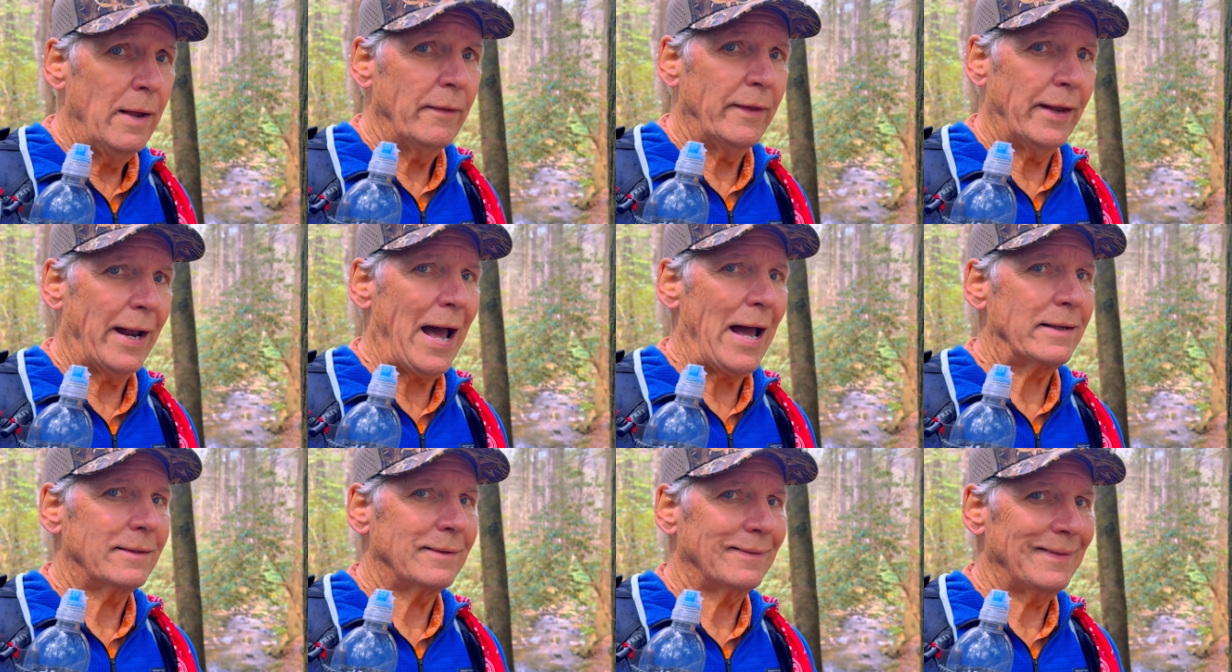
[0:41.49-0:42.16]
that
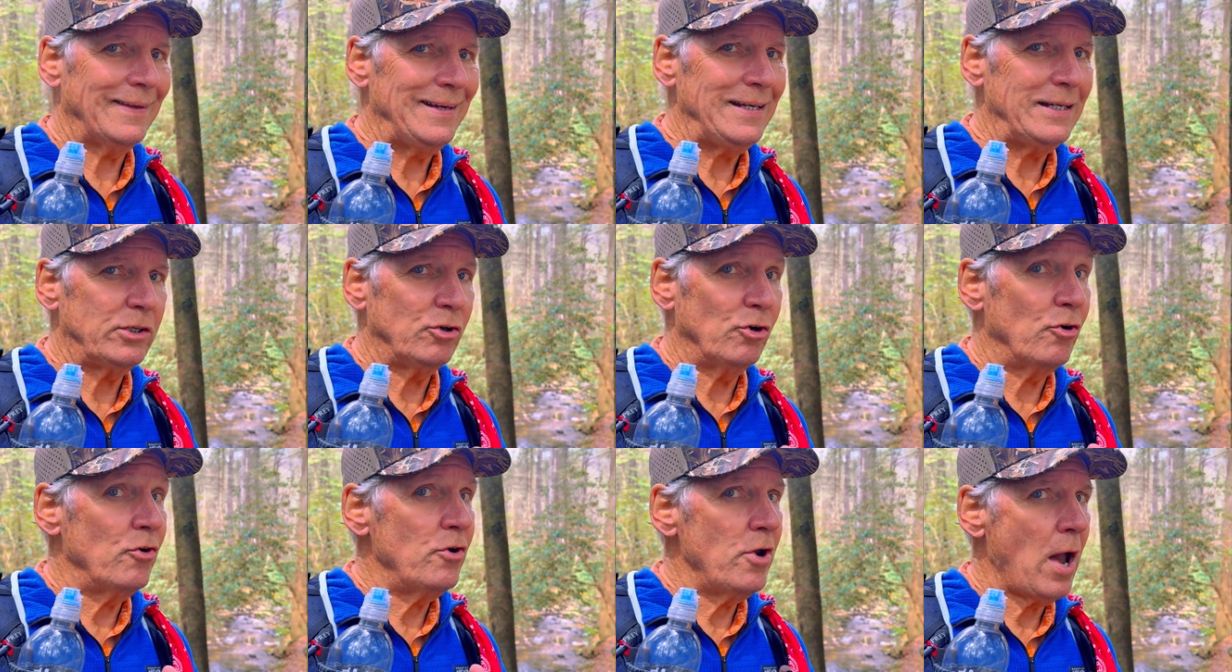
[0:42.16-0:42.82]
I think
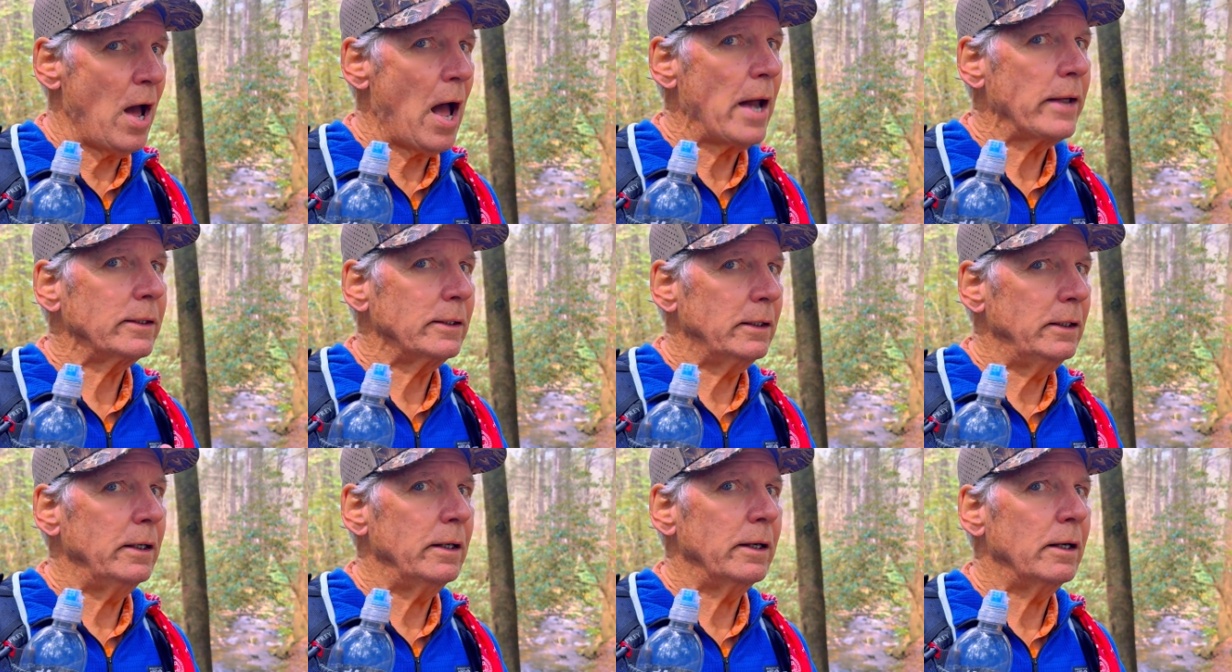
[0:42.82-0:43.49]
you're not
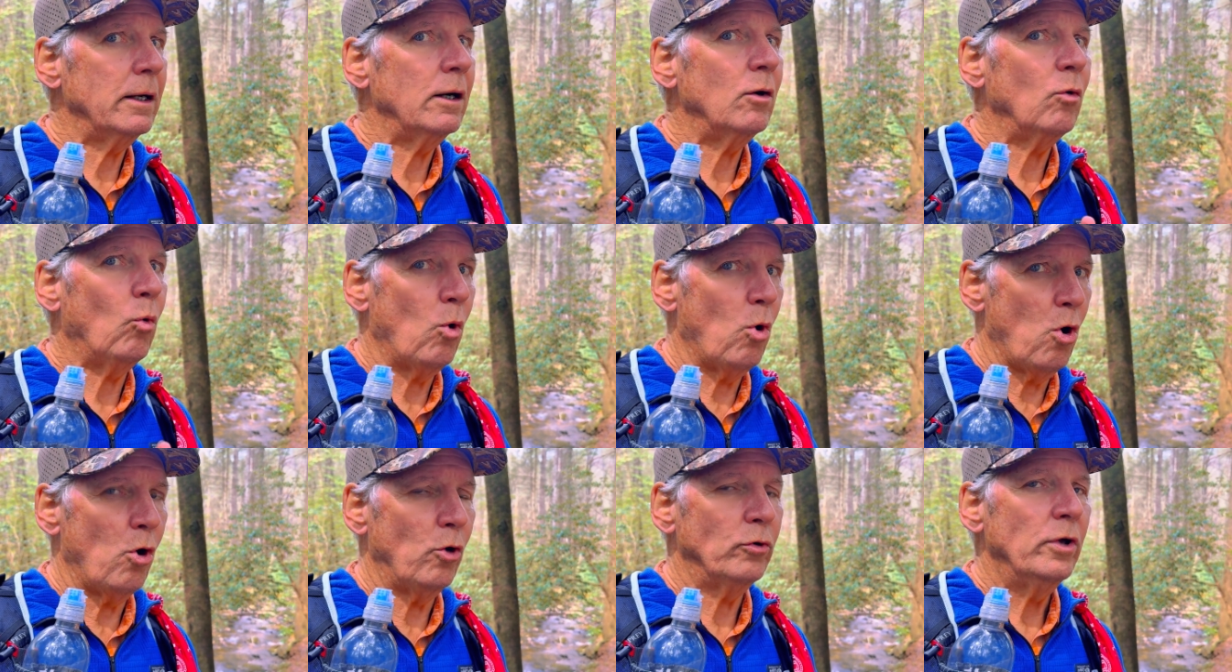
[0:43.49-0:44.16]
going to
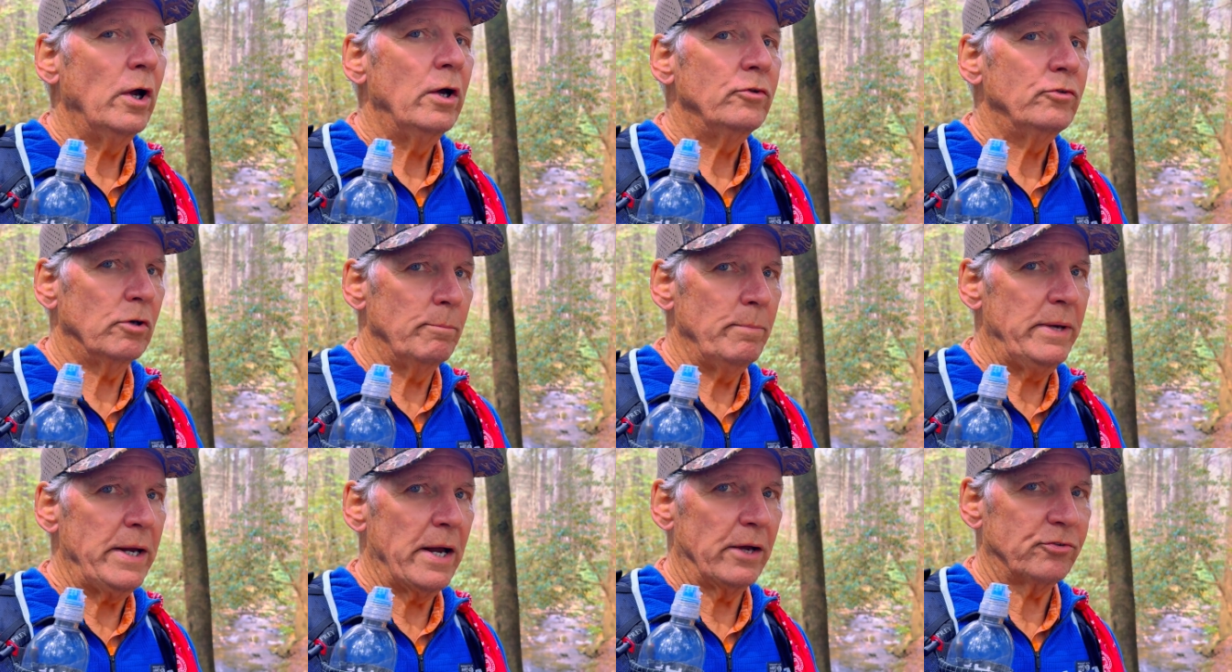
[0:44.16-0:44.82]
want to
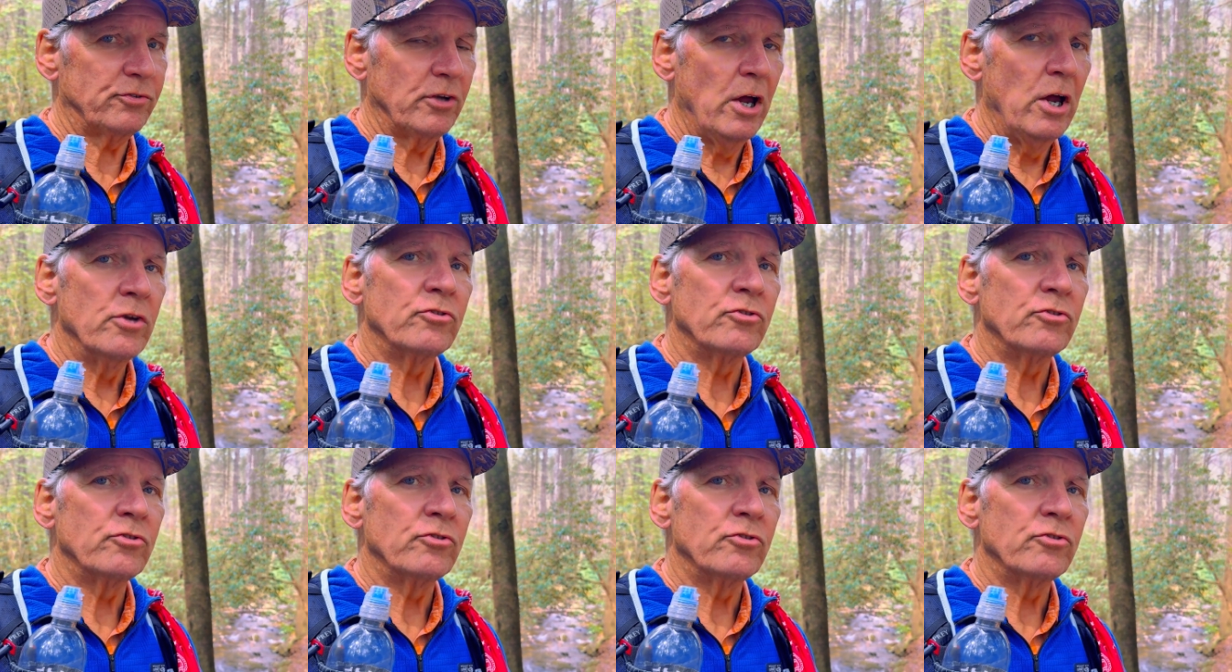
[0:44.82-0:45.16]
miss.